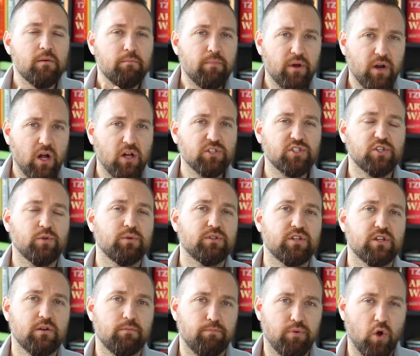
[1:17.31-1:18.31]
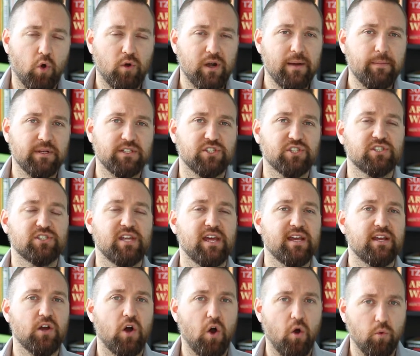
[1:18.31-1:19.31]
but also into the program and just
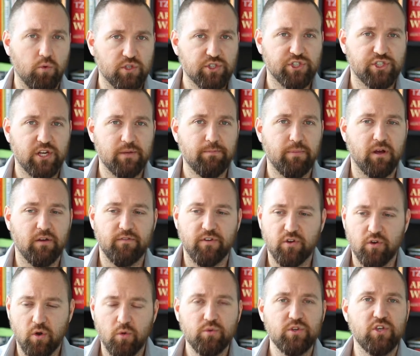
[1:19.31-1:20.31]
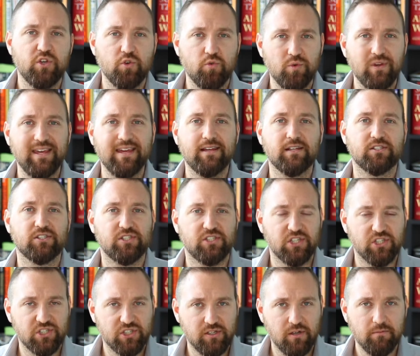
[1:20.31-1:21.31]
take ownership of your own unique
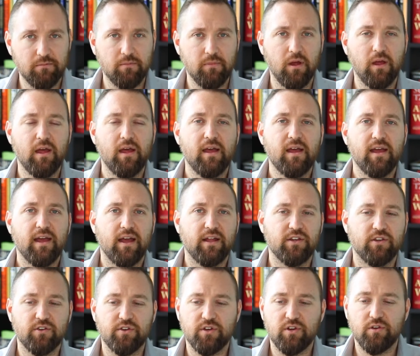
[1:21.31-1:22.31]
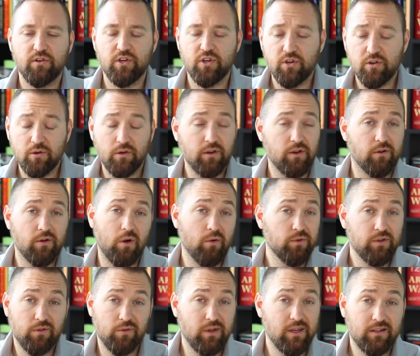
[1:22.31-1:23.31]
system and your, your, your
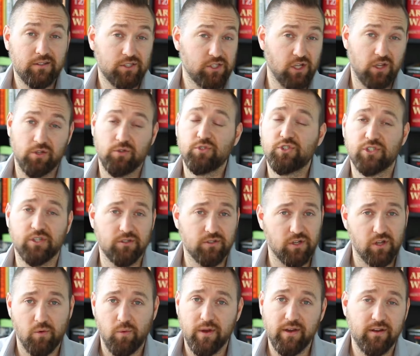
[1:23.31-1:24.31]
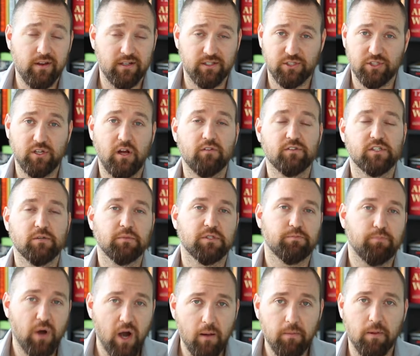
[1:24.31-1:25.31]
own unique solution to the way you're gonna solve someone's
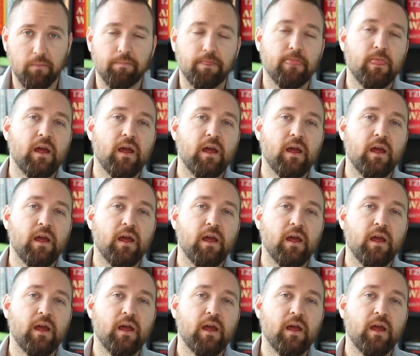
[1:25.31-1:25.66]
problem.